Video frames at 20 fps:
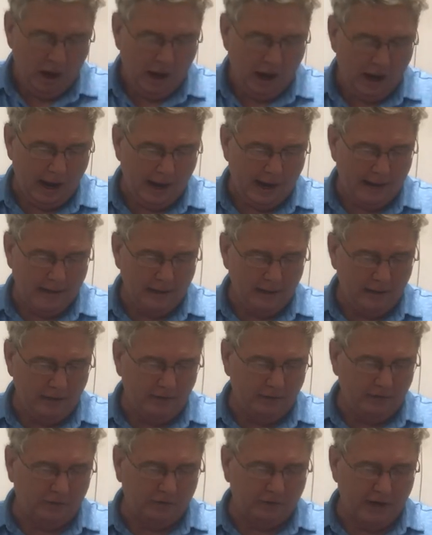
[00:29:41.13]
I know
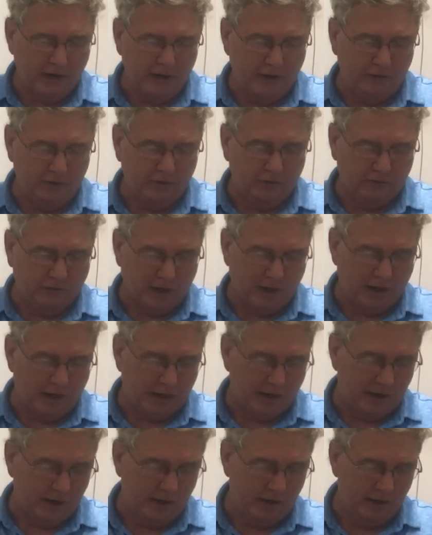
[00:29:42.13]
this sounds
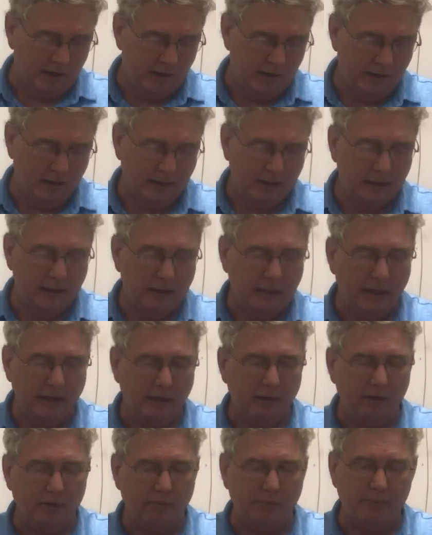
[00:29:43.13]
a
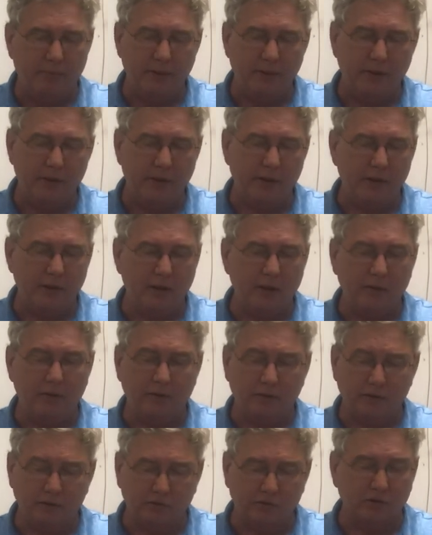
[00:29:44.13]
little bit,
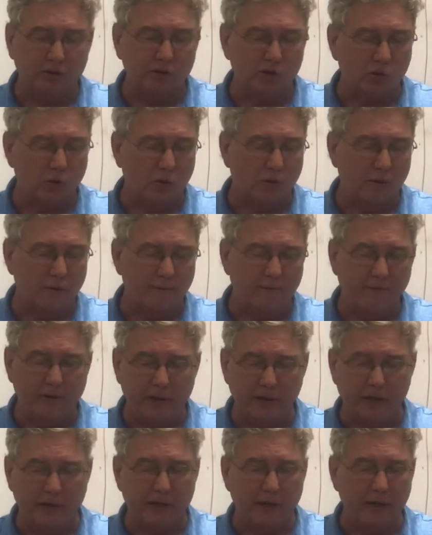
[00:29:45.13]
this is a short
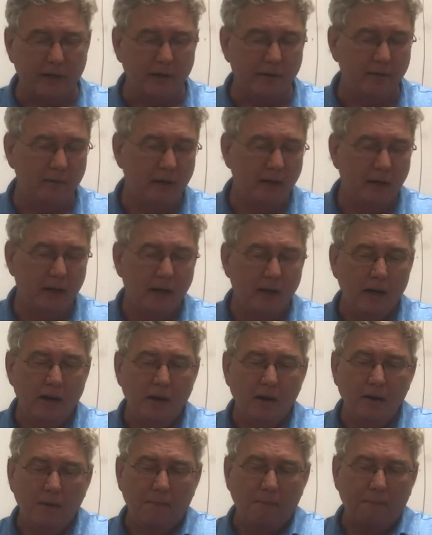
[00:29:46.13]
video,
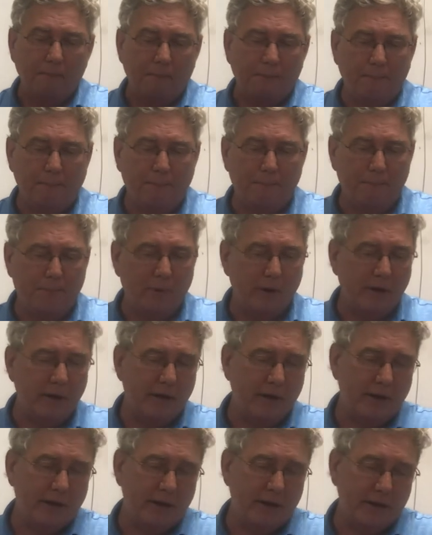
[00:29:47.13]

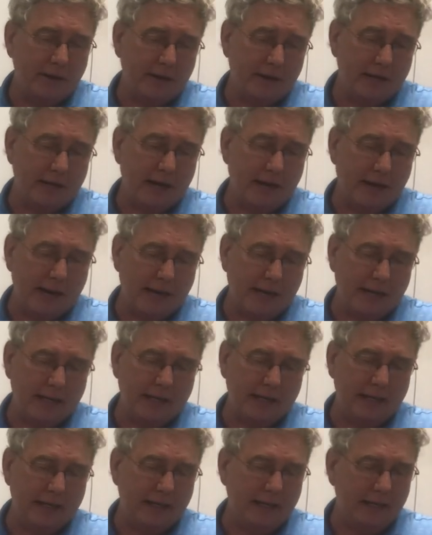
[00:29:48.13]
but
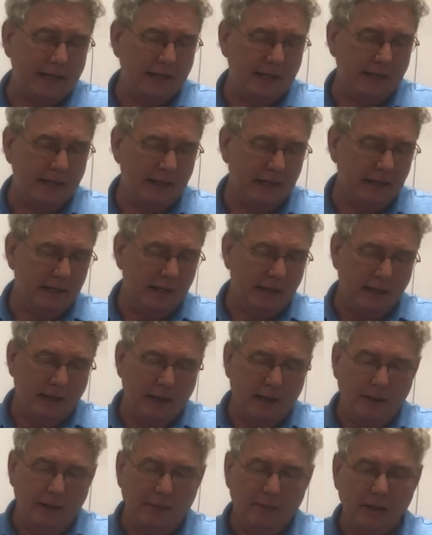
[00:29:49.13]

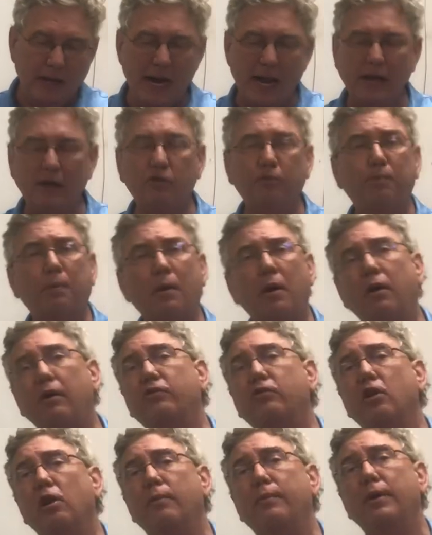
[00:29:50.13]
the next
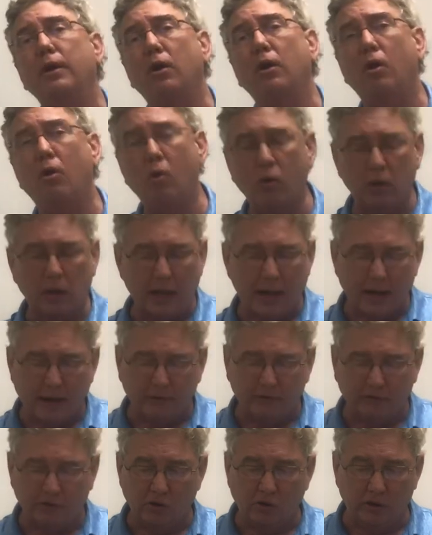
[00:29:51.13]
part's going to be a whole
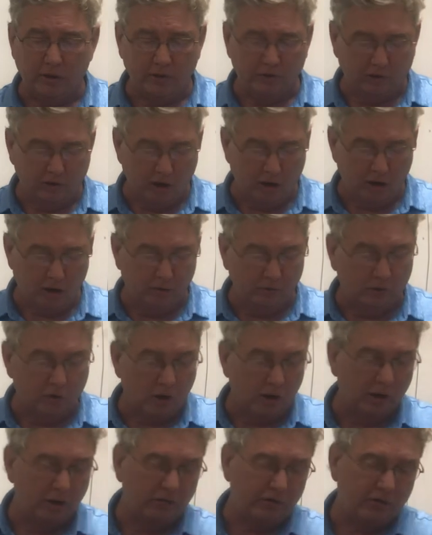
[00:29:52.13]
class on its own. So
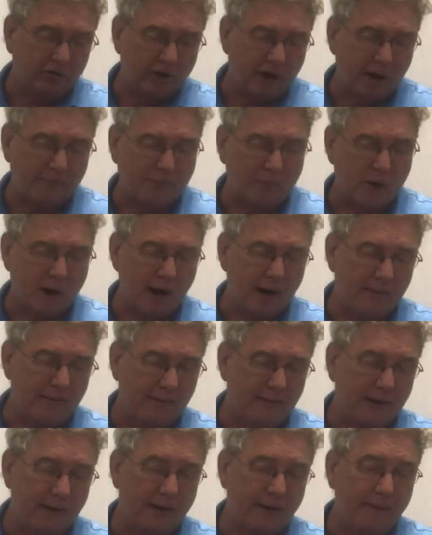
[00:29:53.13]
I'm going to stop right
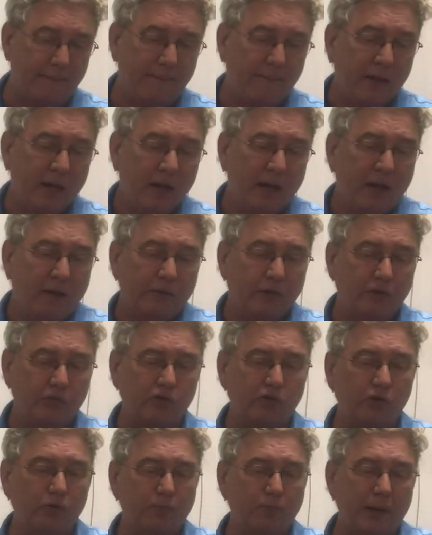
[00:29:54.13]
there. This
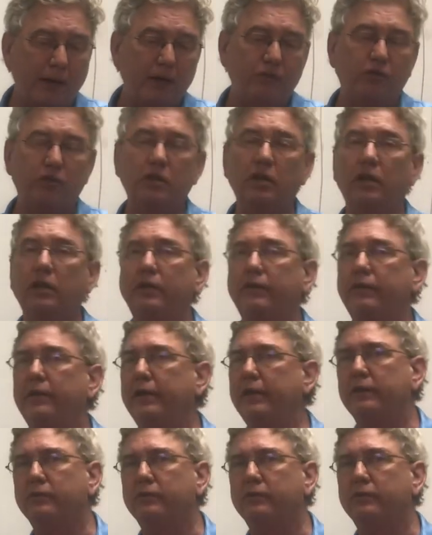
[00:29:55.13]
is basically the